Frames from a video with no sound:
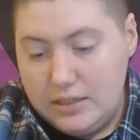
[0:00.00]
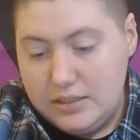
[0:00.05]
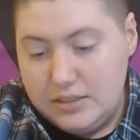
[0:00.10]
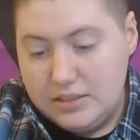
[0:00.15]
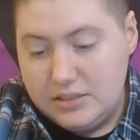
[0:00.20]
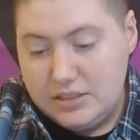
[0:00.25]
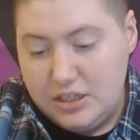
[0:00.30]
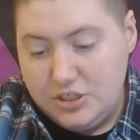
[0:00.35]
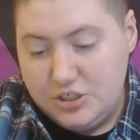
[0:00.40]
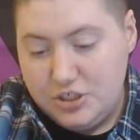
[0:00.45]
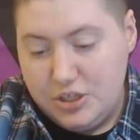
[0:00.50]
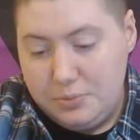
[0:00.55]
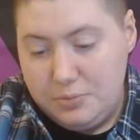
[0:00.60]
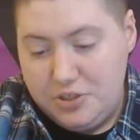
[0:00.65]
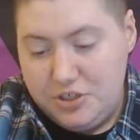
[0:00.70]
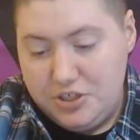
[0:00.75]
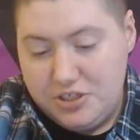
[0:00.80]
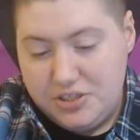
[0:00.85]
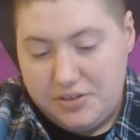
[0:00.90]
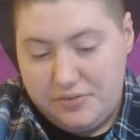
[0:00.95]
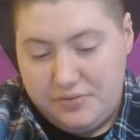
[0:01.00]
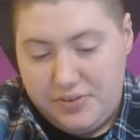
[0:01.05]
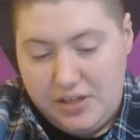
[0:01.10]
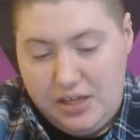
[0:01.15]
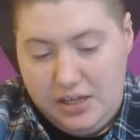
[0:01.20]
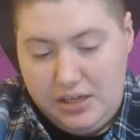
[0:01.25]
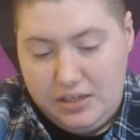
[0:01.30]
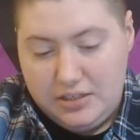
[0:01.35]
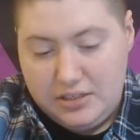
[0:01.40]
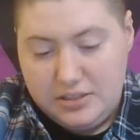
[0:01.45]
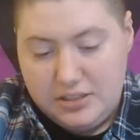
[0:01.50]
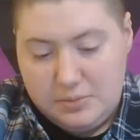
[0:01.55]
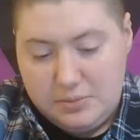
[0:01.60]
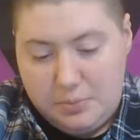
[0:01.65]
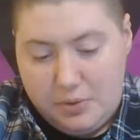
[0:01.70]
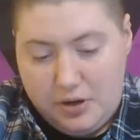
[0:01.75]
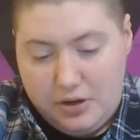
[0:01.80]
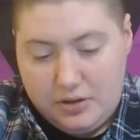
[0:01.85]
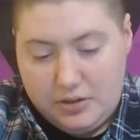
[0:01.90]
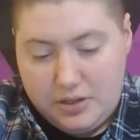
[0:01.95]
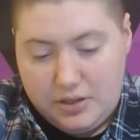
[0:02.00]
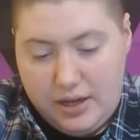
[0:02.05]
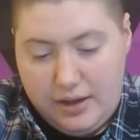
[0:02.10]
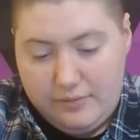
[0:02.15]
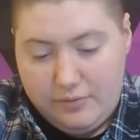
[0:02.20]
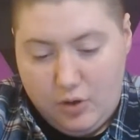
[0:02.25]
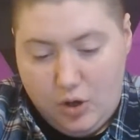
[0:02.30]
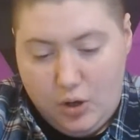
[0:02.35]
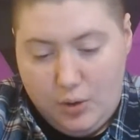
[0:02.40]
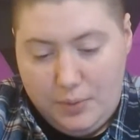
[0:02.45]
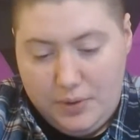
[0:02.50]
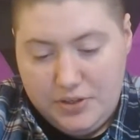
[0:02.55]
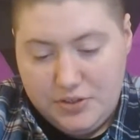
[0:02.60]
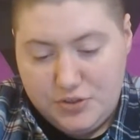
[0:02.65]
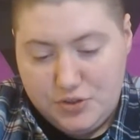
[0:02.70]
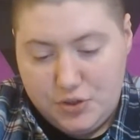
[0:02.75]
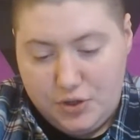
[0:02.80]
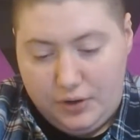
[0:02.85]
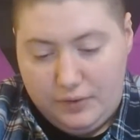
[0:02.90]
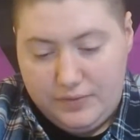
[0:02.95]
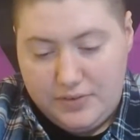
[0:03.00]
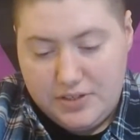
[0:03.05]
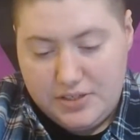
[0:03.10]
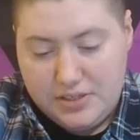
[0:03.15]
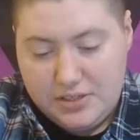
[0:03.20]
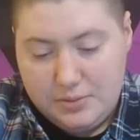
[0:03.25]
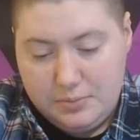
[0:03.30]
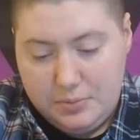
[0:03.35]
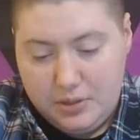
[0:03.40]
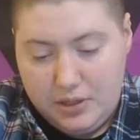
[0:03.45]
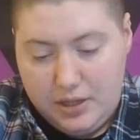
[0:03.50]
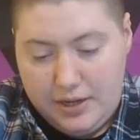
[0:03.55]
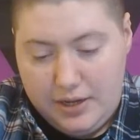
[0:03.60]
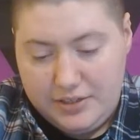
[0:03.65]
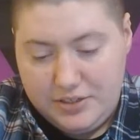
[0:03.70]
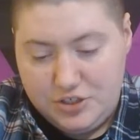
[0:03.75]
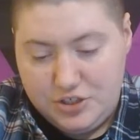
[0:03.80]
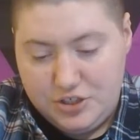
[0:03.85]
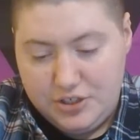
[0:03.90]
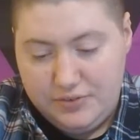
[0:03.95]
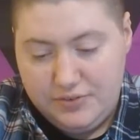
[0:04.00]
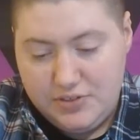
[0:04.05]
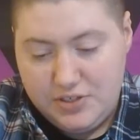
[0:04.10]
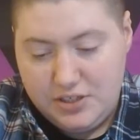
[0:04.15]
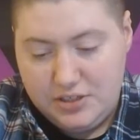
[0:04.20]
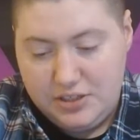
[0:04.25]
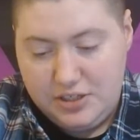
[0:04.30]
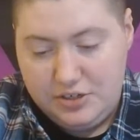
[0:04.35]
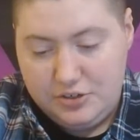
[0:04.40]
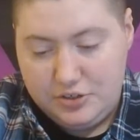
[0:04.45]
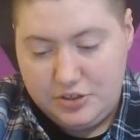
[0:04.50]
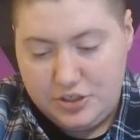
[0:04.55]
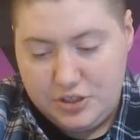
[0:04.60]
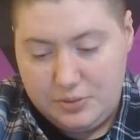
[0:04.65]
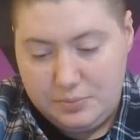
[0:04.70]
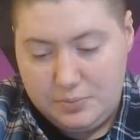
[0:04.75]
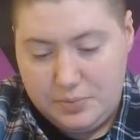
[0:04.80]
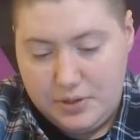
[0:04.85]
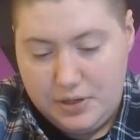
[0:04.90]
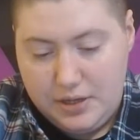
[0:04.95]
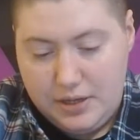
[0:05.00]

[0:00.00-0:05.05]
Such images of heat and spark have always served to symbolize shifts in leadership.